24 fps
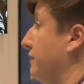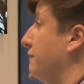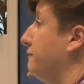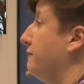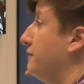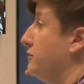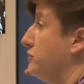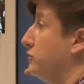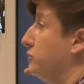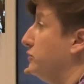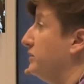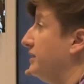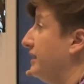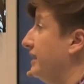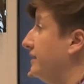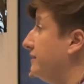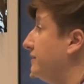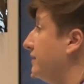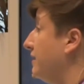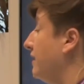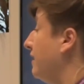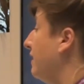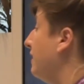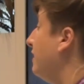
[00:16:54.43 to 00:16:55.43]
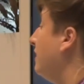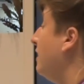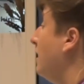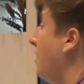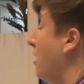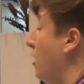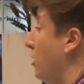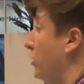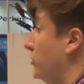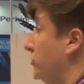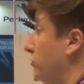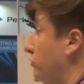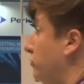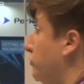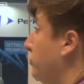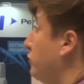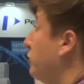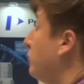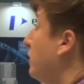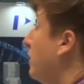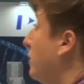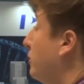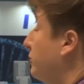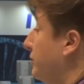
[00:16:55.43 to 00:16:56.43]
the official data
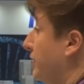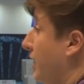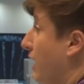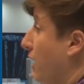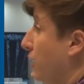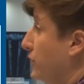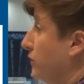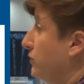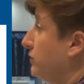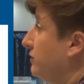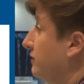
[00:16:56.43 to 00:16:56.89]
do all now